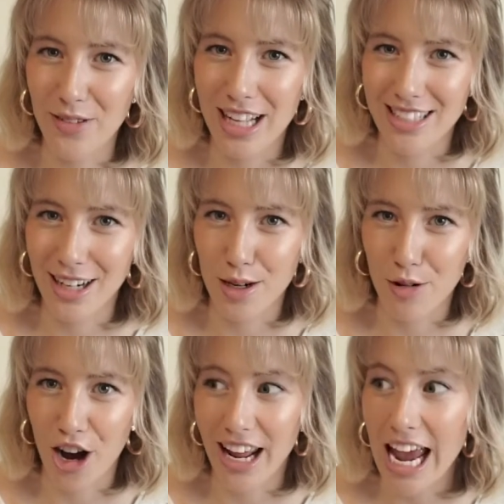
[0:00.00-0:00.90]
when they studied
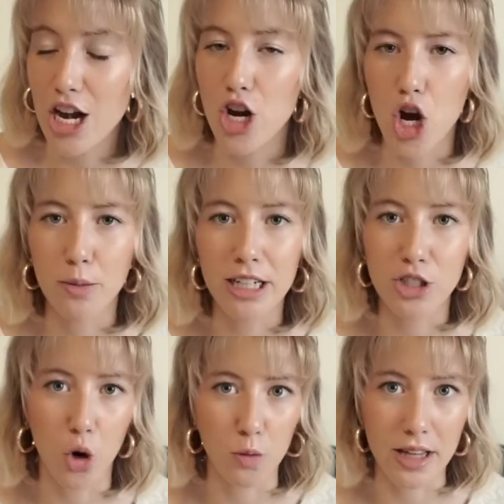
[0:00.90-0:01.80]
abroad, and nobody
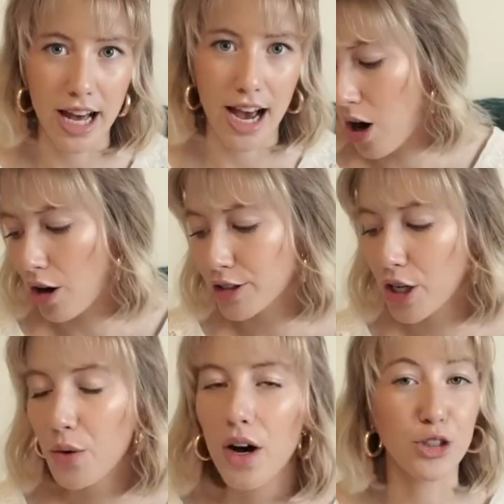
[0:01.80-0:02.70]
told me that.
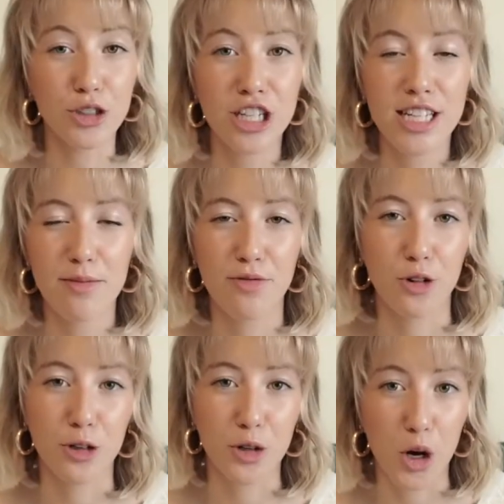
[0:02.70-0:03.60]
Also, you should decide
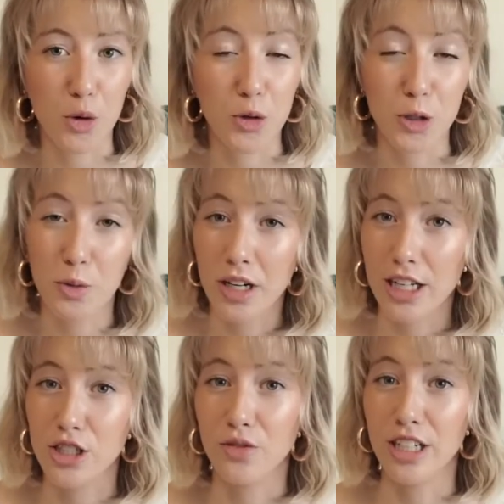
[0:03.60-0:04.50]
before you go who you want to
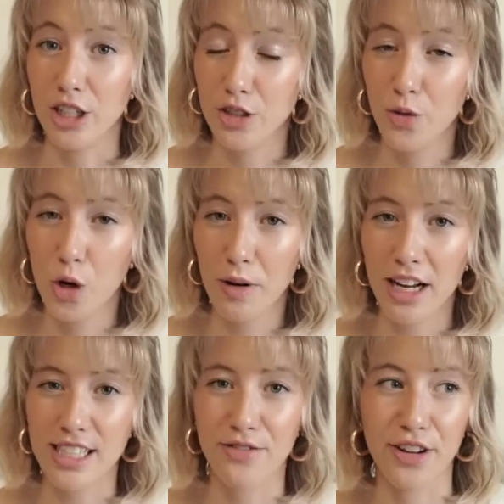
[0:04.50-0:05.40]
get souvenirs for,
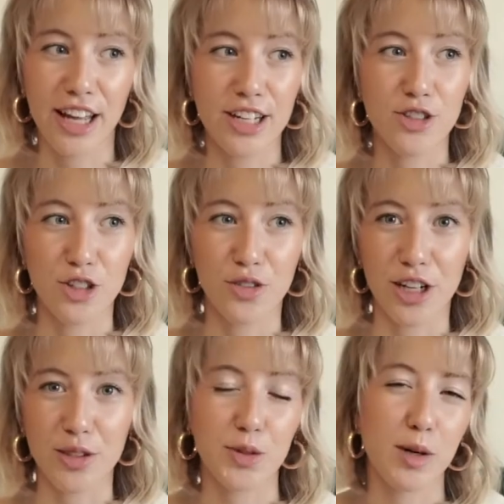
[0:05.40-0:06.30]
because I feel like
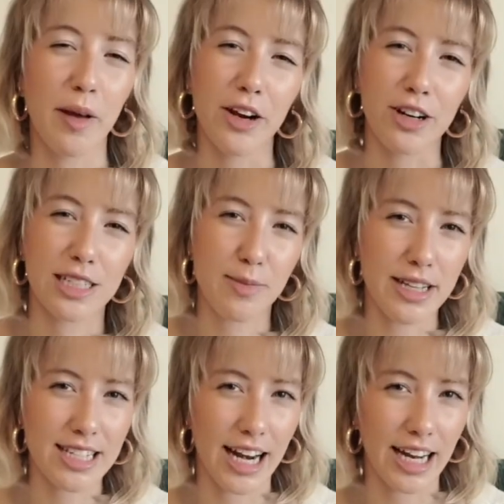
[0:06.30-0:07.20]
souvenirs were a bigger
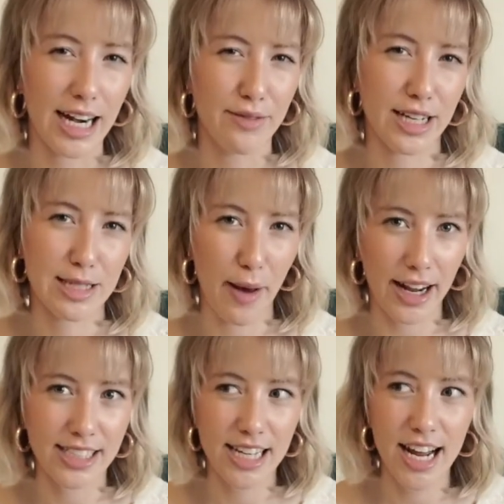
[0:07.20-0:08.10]
expense than I kind of
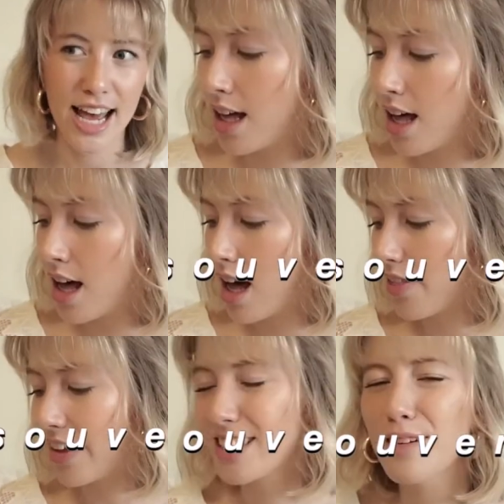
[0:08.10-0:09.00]
expected.
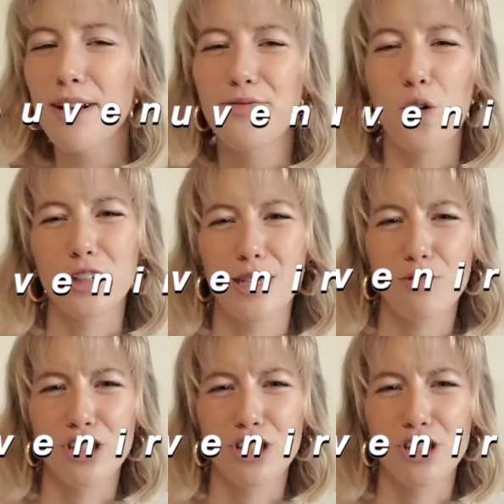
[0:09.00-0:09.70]
That's kind of my fourth tip with